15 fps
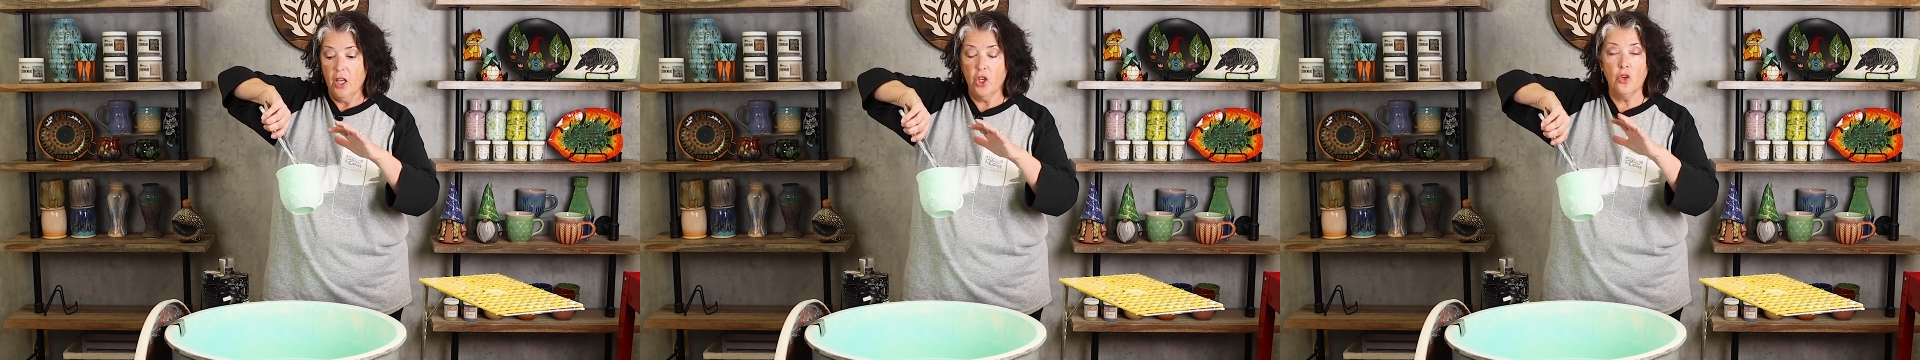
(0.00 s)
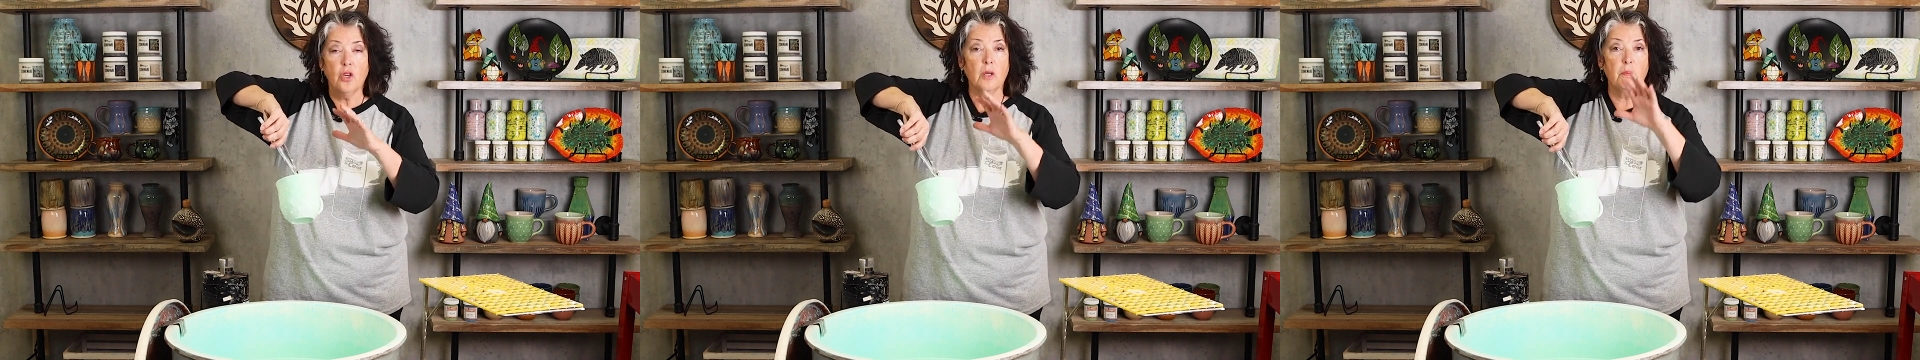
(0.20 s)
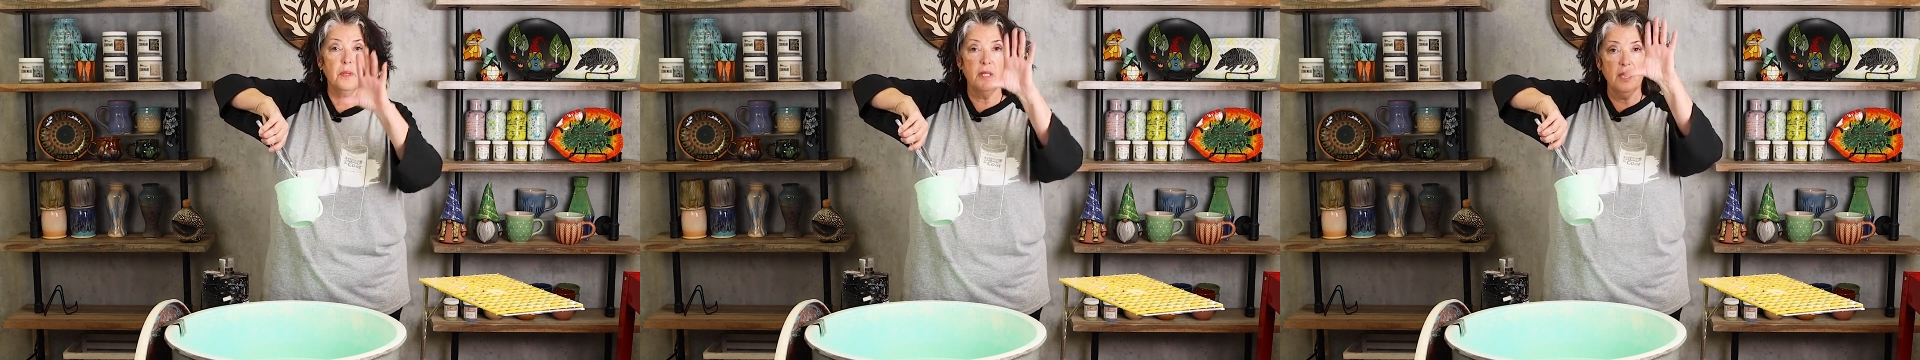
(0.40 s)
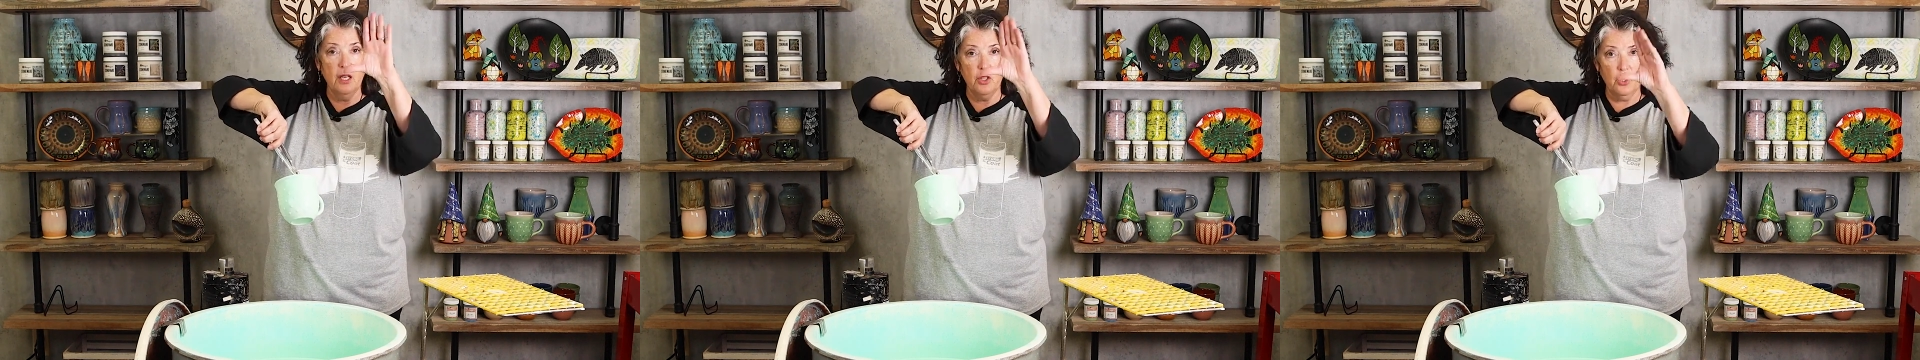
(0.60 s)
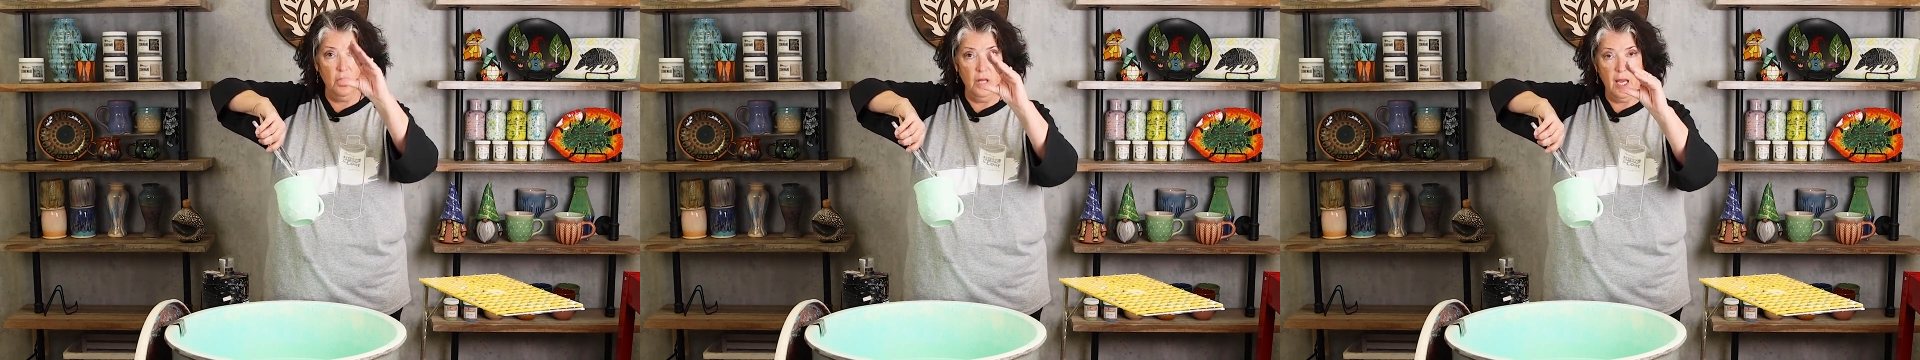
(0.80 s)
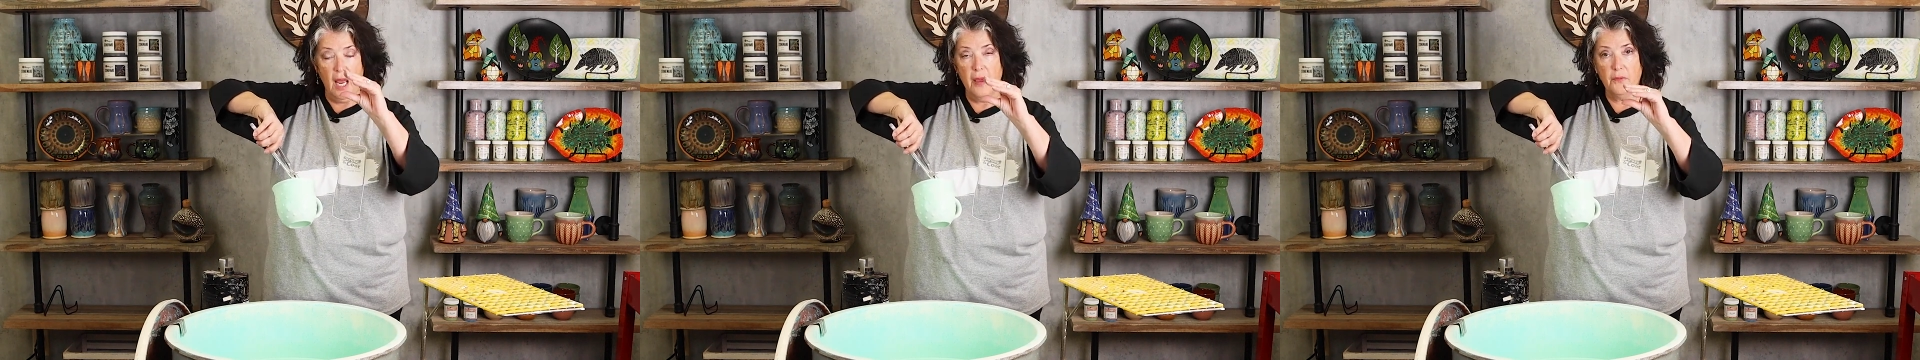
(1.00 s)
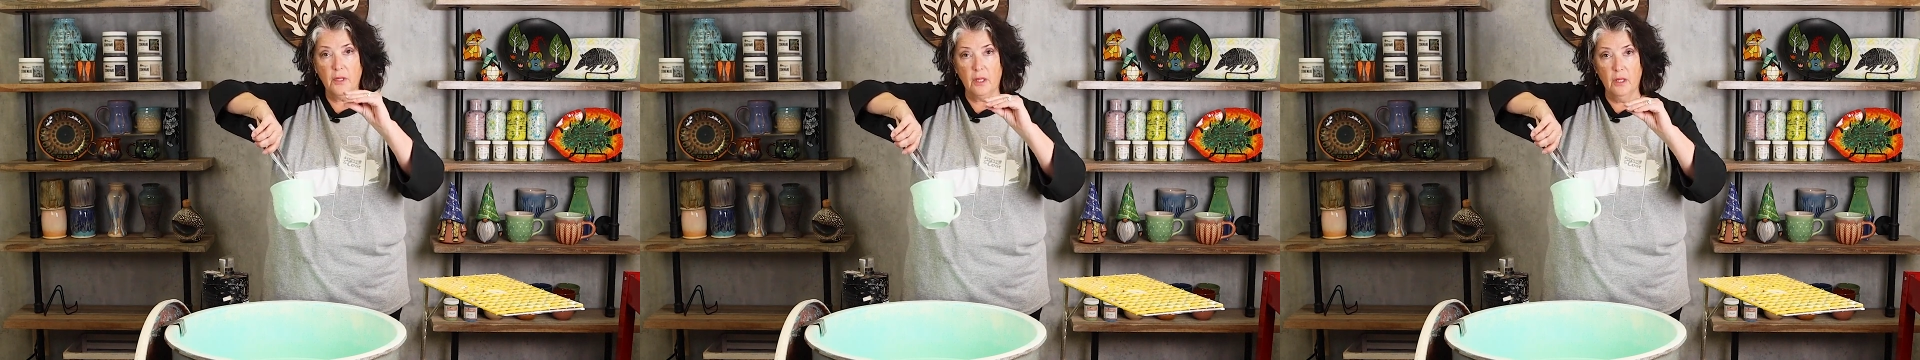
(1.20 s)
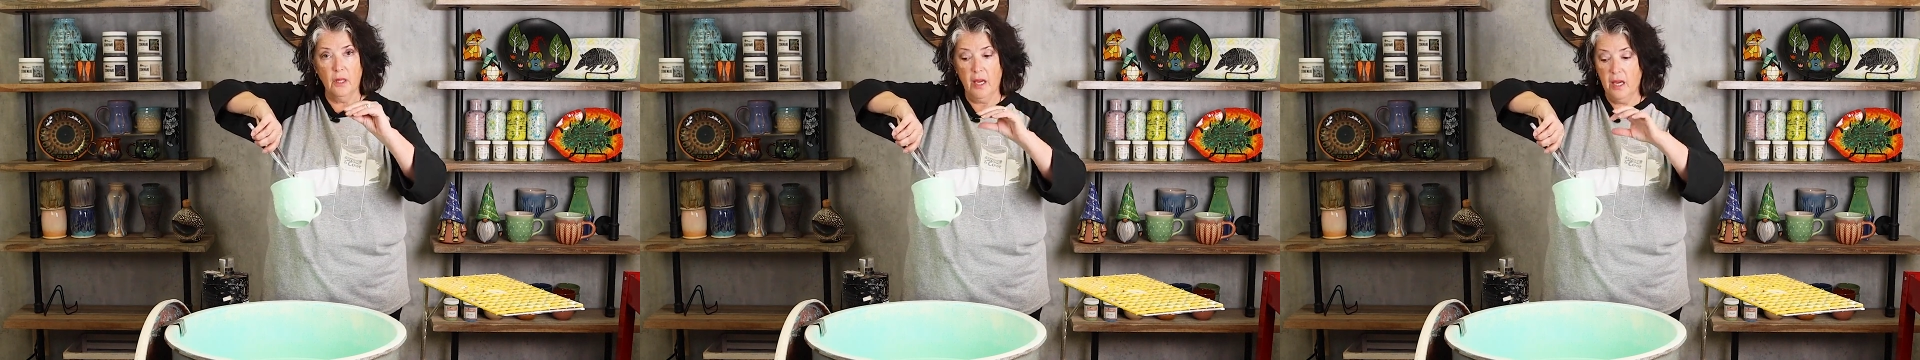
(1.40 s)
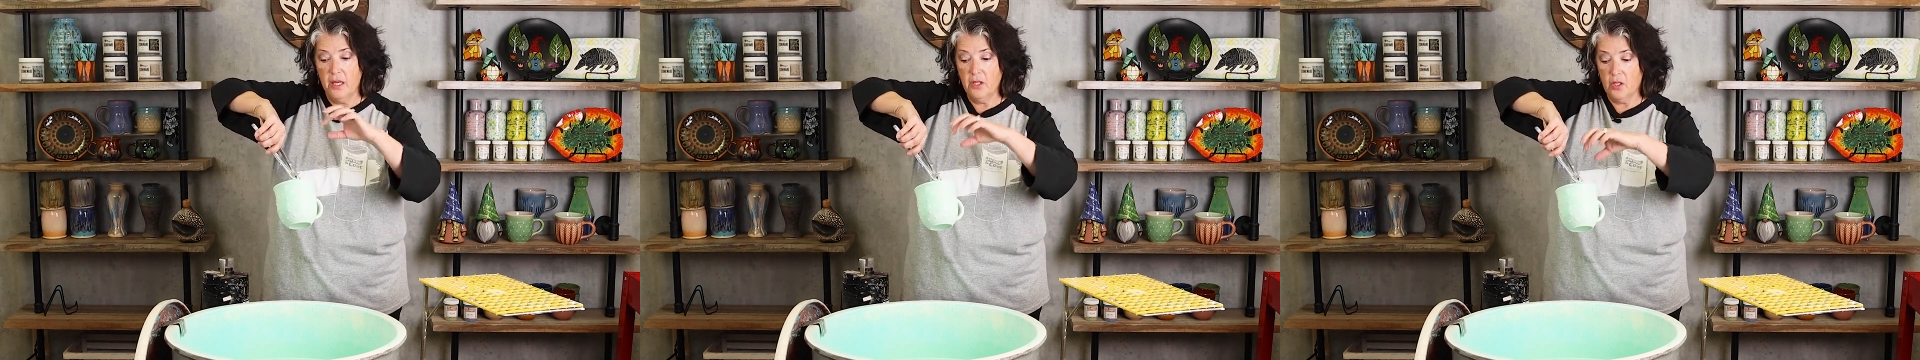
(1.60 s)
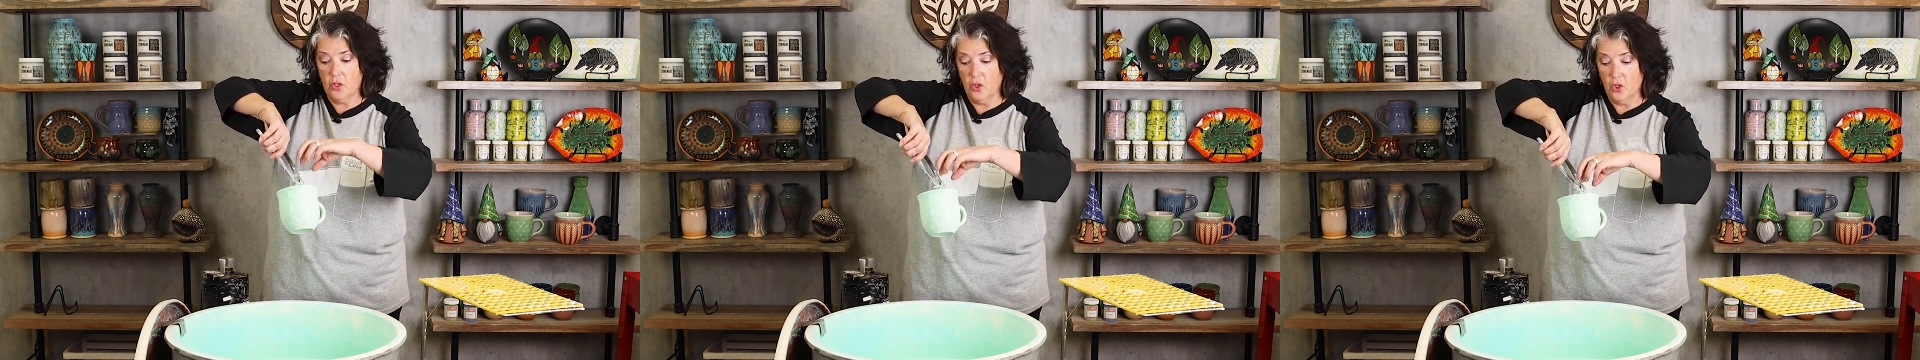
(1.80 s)
you could potentially have the
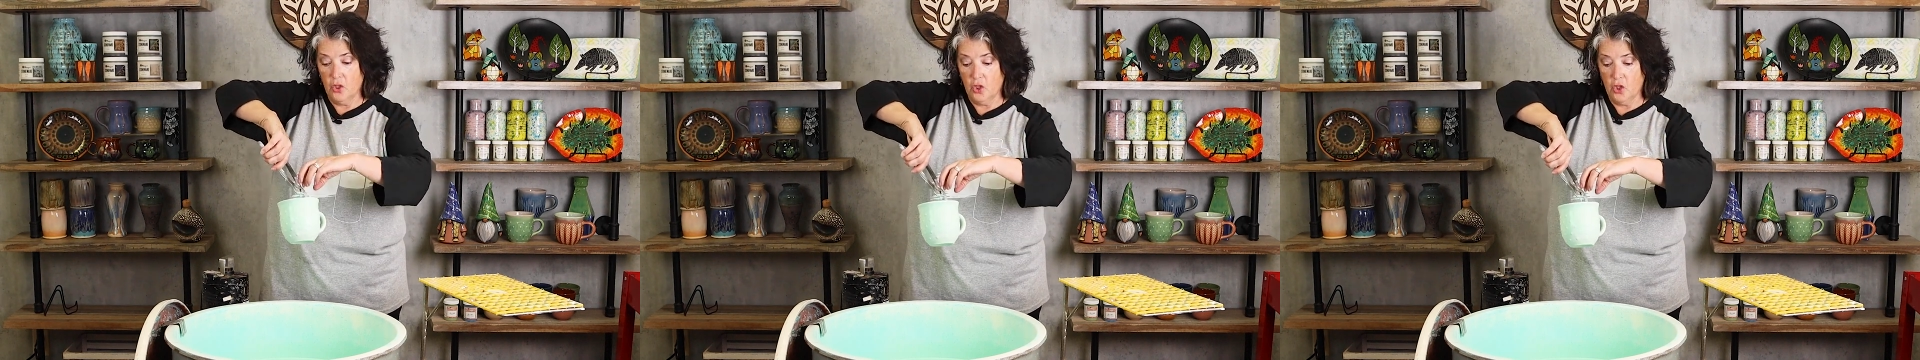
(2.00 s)
glaze